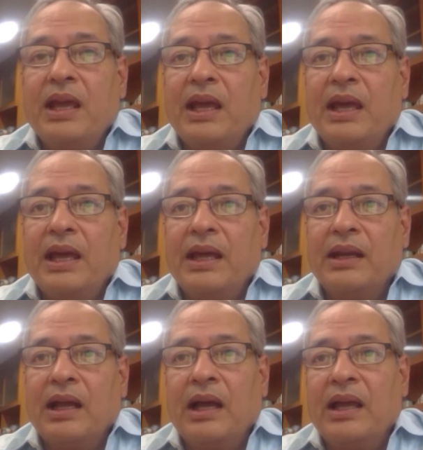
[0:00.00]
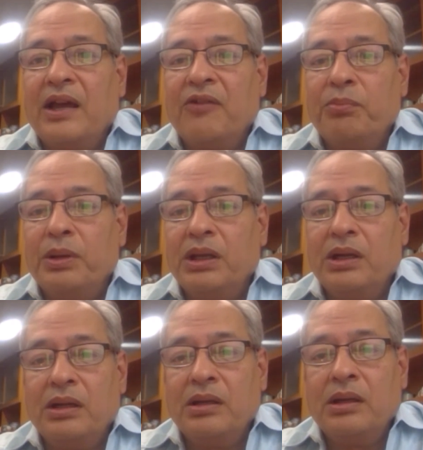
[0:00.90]
and I have
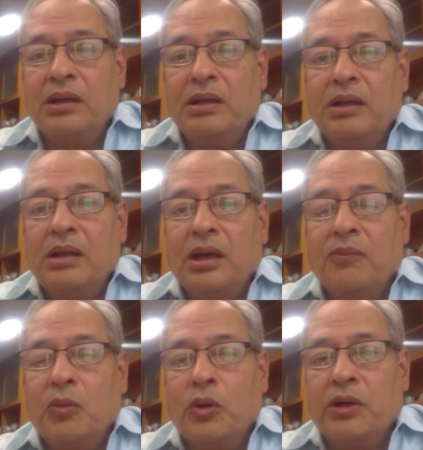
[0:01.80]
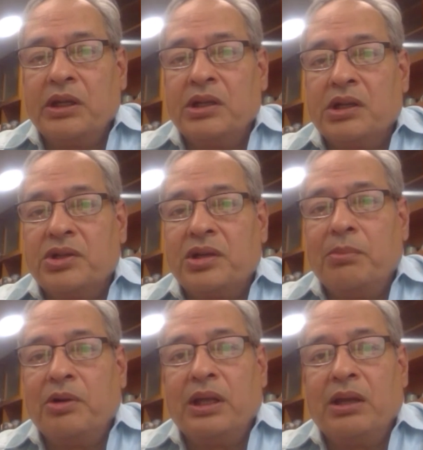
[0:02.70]
been a voting,
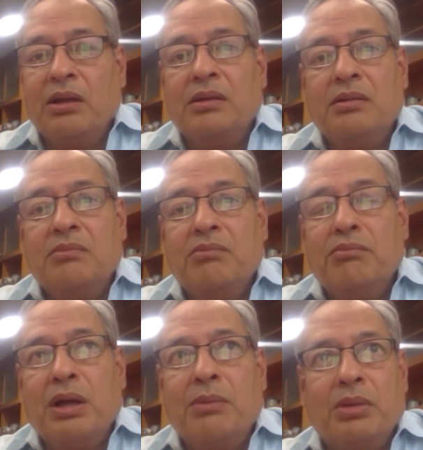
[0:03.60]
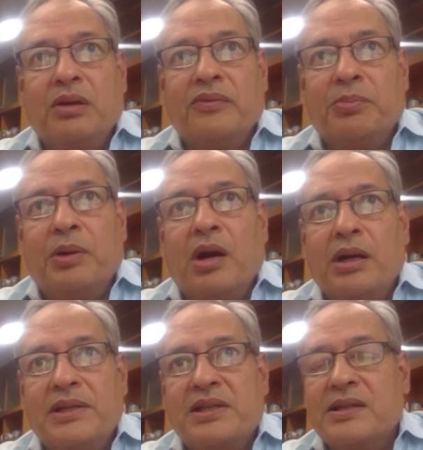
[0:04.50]
contributing member of the
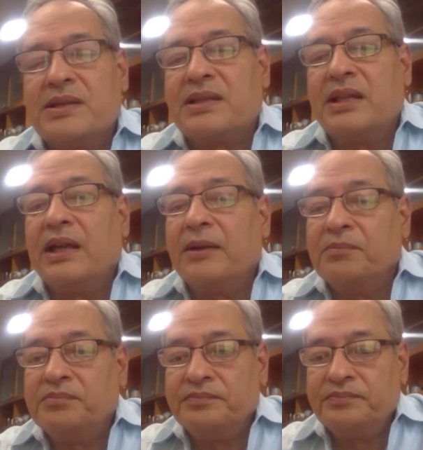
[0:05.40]
party since then.